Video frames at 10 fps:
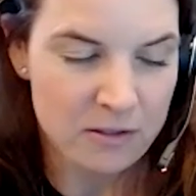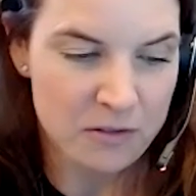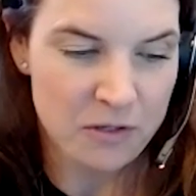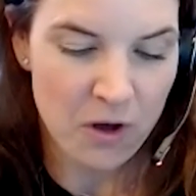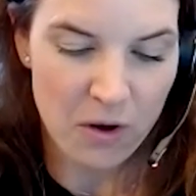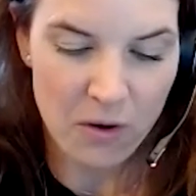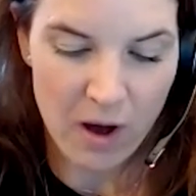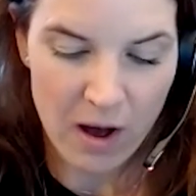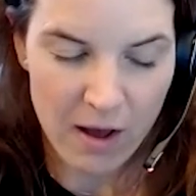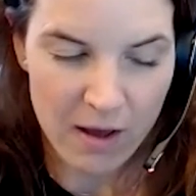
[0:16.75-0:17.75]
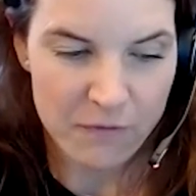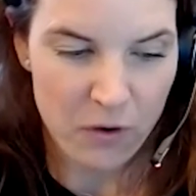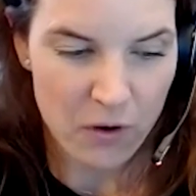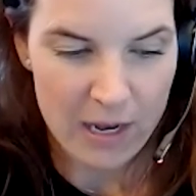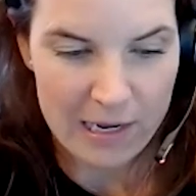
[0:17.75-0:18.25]
So I've
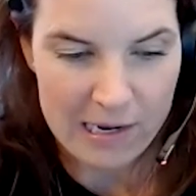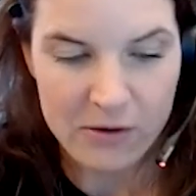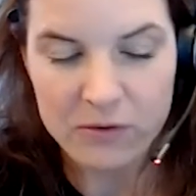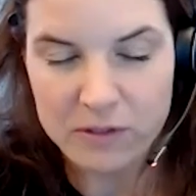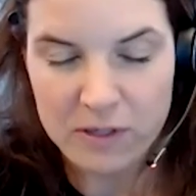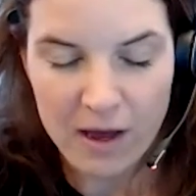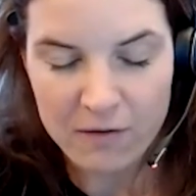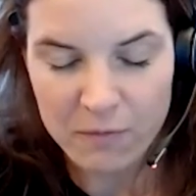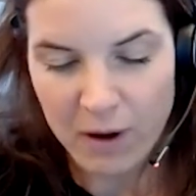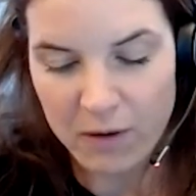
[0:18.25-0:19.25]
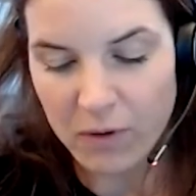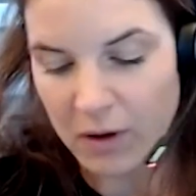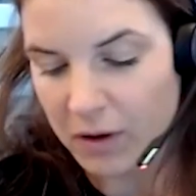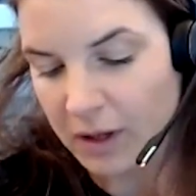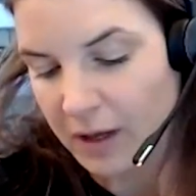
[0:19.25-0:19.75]
got a legal side of my
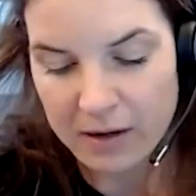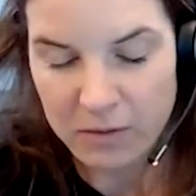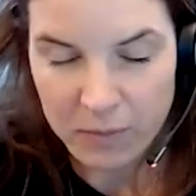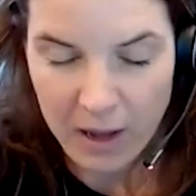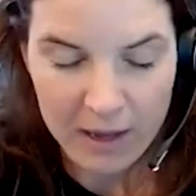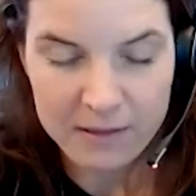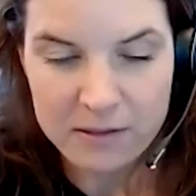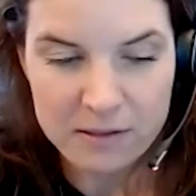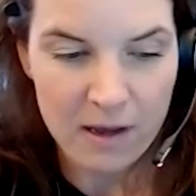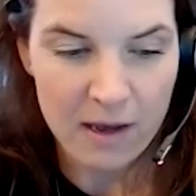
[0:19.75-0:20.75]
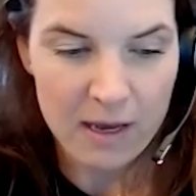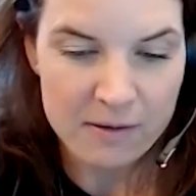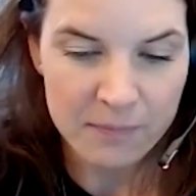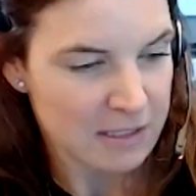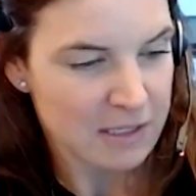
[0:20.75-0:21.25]
role and a compliance
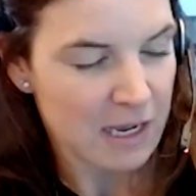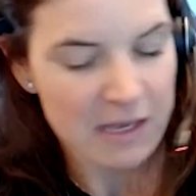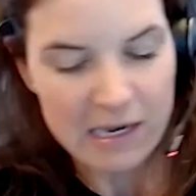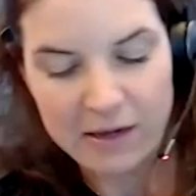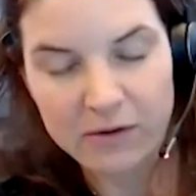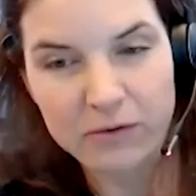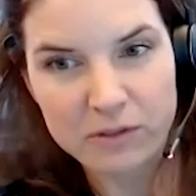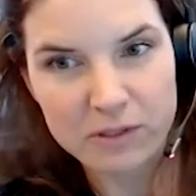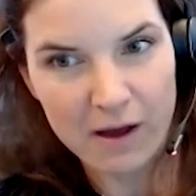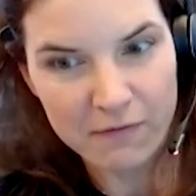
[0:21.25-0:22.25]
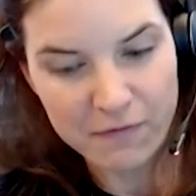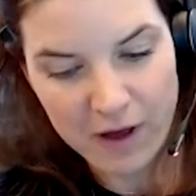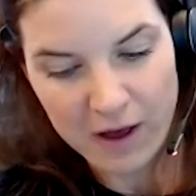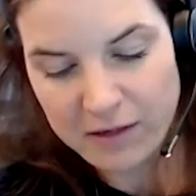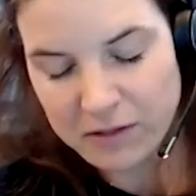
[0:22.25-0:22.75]
side. Let's take the legal side
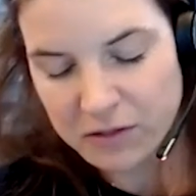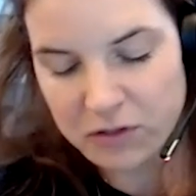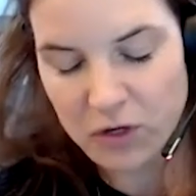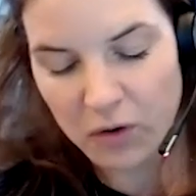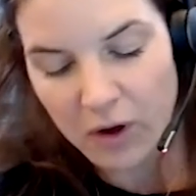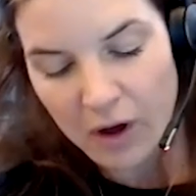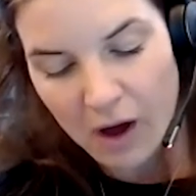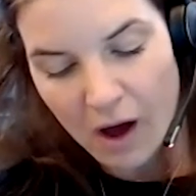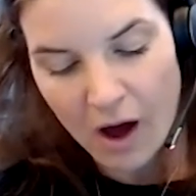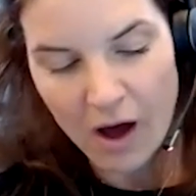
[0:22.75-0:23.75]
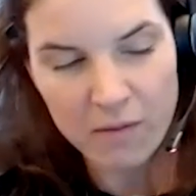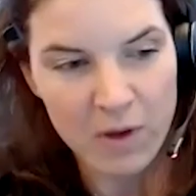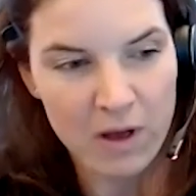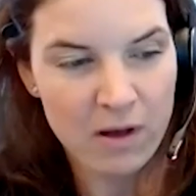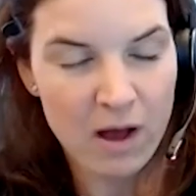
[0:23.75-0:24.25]
first. So
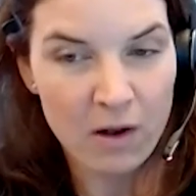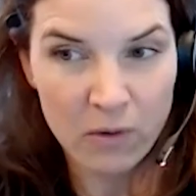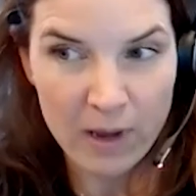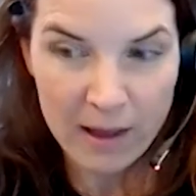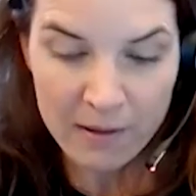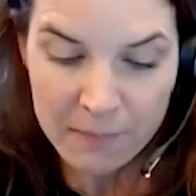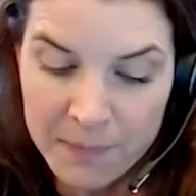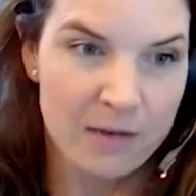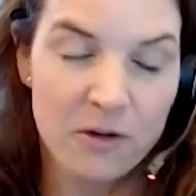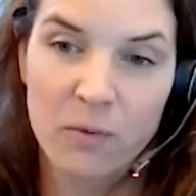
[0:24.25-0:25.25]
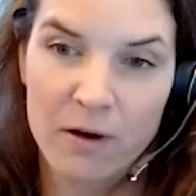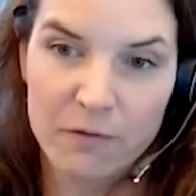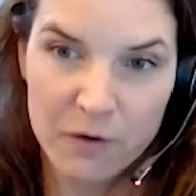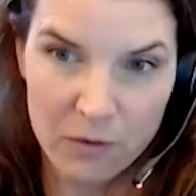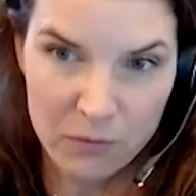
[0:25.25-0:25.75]
I'm a lawyer, but I don't
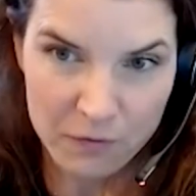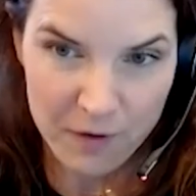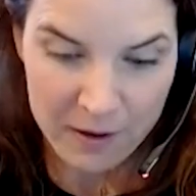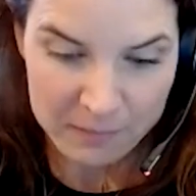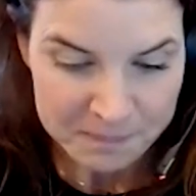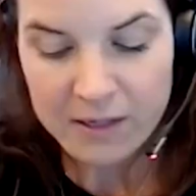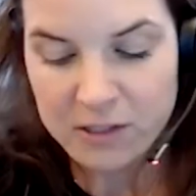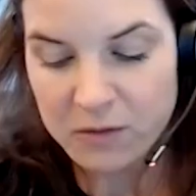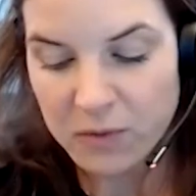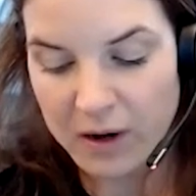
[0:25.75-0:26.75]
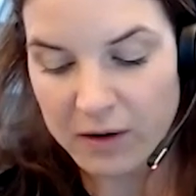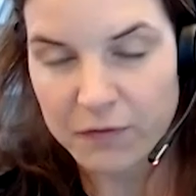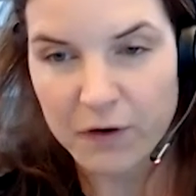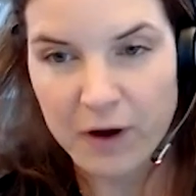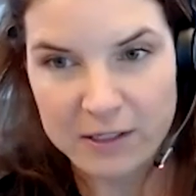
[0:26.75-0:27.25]
work for a law firm. I actually
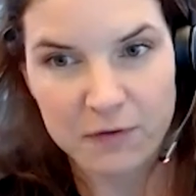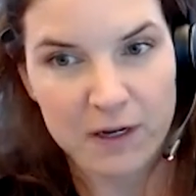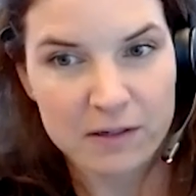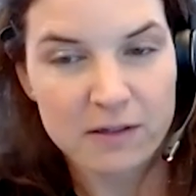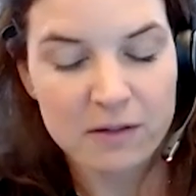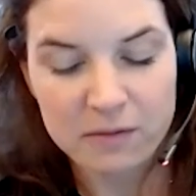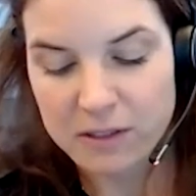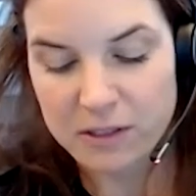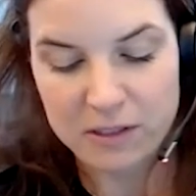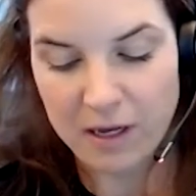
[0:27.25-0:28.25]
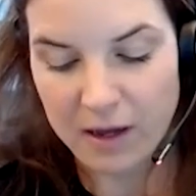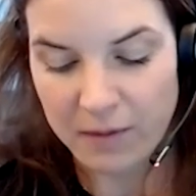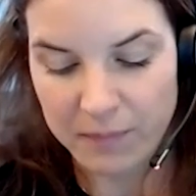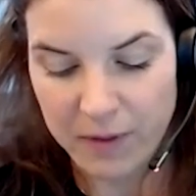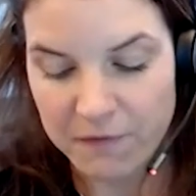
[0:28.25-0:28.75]
work for a hedge fund, which is
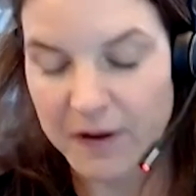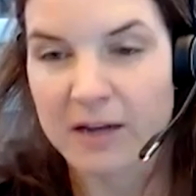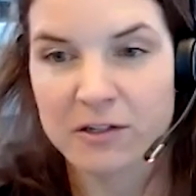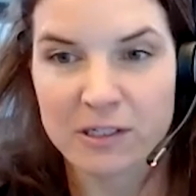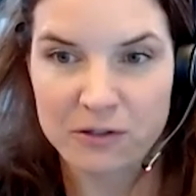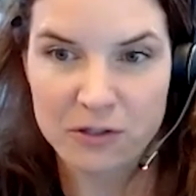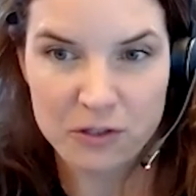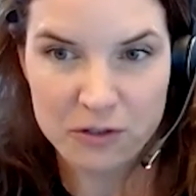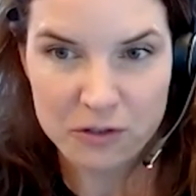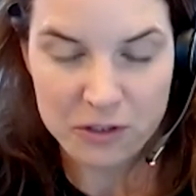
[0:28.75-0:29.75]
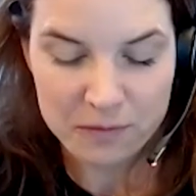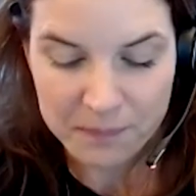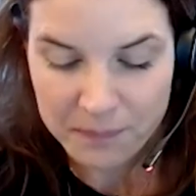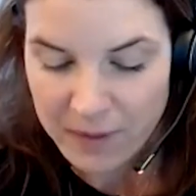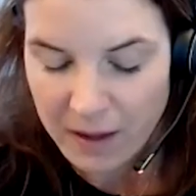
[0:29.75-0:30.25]
a financial institution.